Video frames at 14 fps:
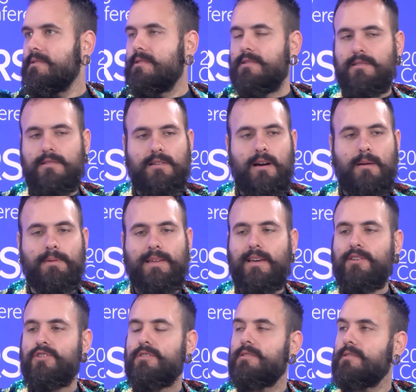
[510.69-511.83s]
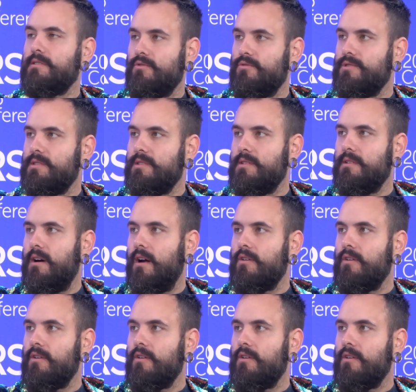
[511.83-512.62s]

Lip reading: in application security